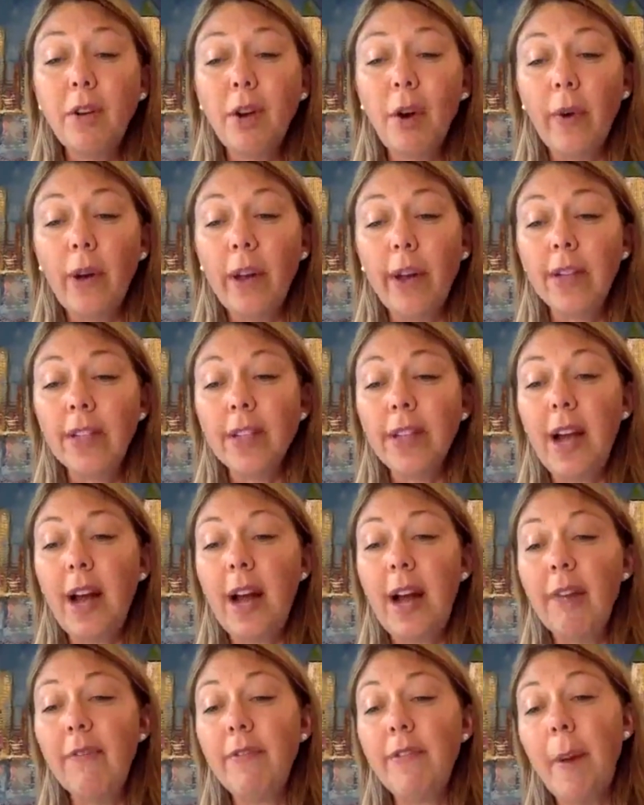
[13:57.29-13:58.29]
going to
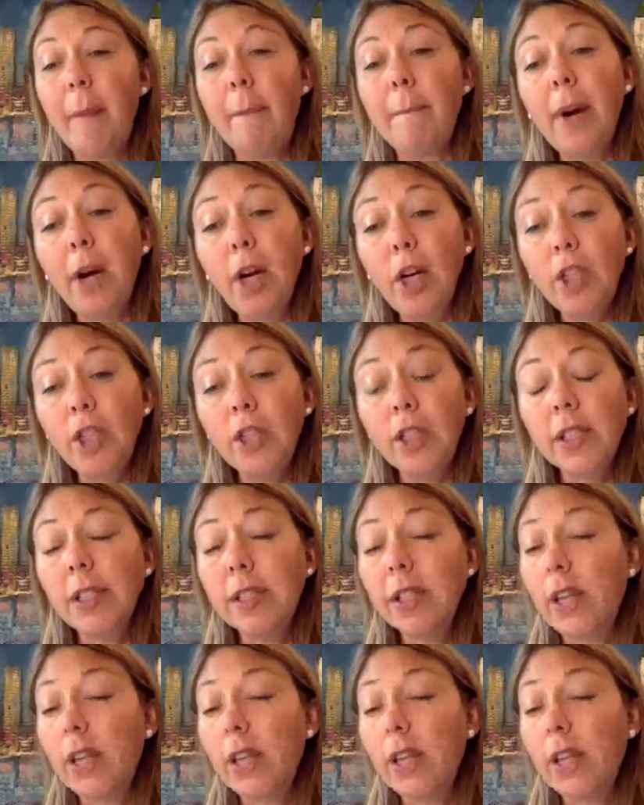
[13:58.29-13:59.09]
have them purchase.